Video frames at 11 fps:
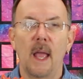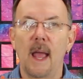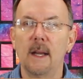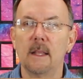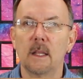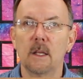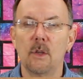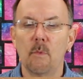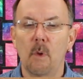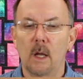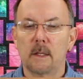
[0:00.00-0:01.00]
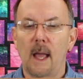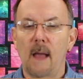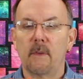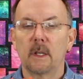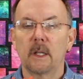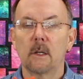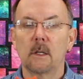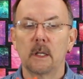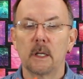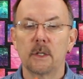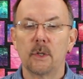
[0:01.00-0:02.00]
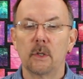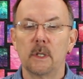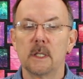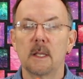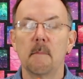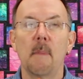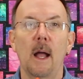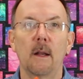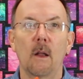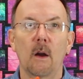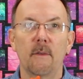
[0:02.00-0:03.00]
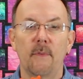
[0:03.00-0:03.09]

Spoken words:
Anything you want to have a little glitter to it is the mylar